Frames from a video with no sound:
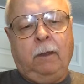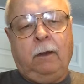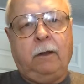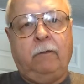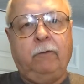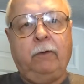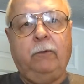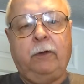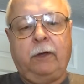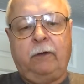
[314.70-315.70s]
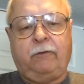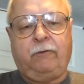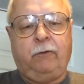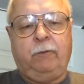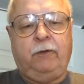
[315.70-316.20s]
Now you really want to kind of
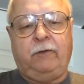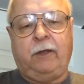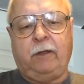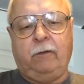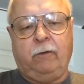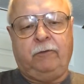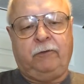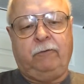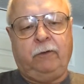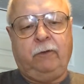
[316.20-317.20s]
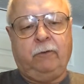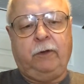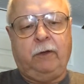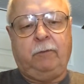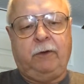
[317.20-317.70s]
scrub these down though, because you really want to
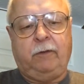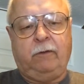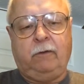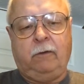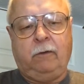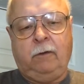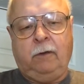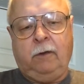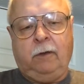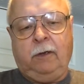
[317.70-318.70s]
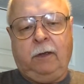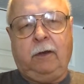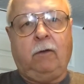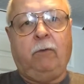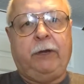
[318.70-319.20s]
get them into the, get
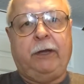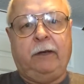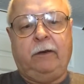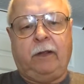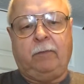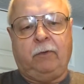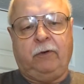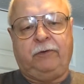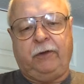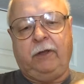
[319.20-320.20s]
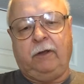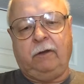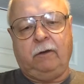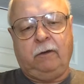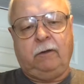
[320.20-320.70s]
all the way down into that brush to get it
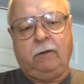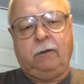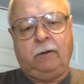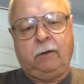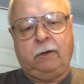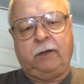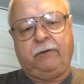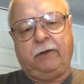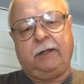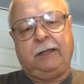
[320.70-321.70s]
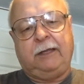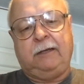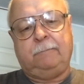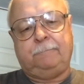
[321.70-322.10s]
nice and clean.